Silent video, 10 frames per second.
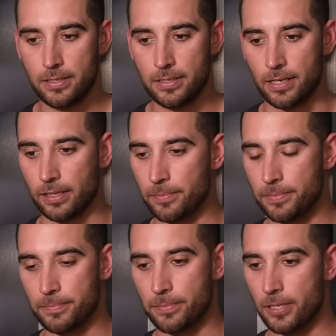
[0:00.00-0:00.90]
I got to
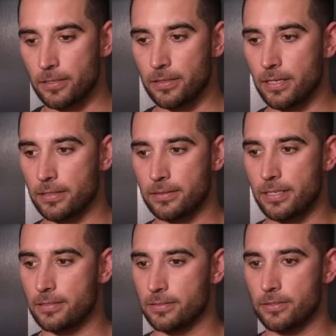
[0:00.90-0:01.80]
be better than that.
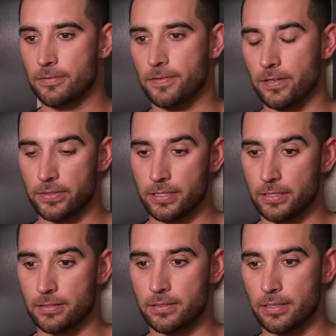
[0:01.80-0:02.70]
Can't just go five
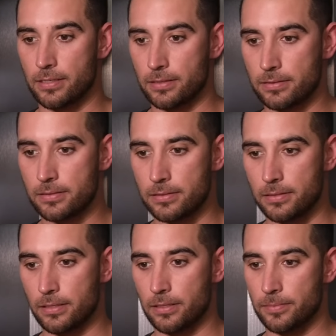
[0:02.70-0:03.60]
innings. Uh,
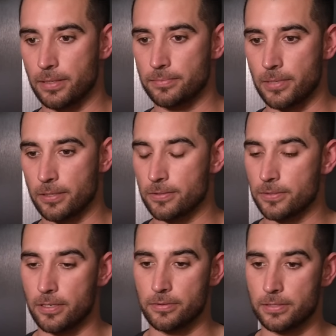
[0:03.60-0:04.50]
you know my my goal is
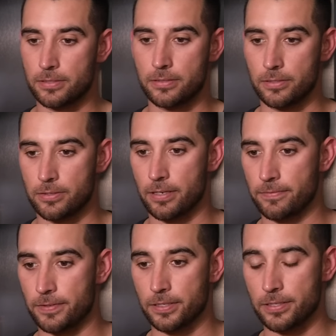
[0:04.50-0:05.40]
always to try and
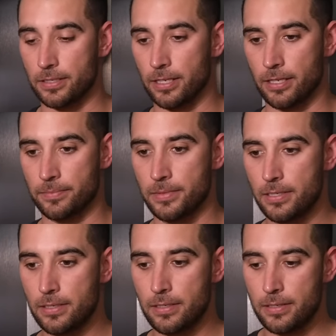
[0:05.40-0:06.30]
finish a game,
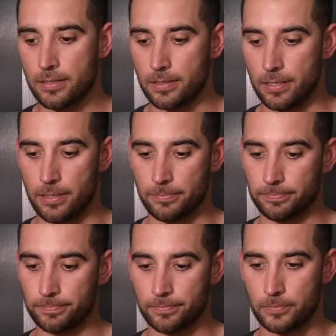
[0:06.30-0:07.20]
um,
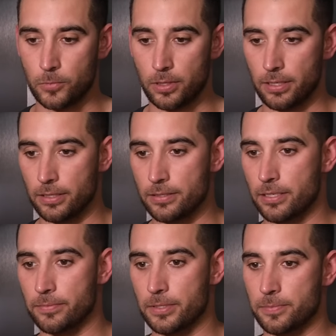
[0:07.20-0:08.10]
or at least
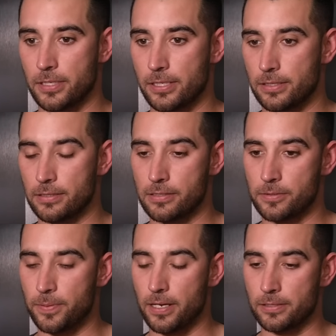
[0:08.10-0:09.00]
give them as many innings as
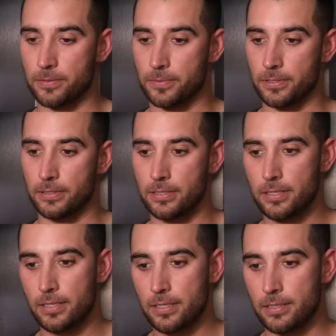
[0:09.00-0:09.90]
possible, and
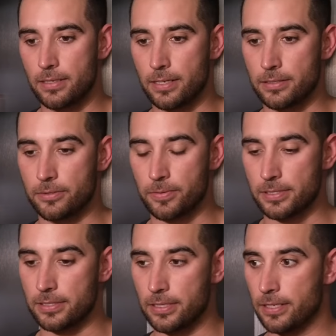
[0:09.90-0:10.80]
uh, it just
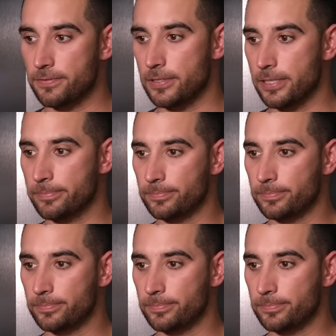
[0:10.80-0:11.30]
wasn't enough today.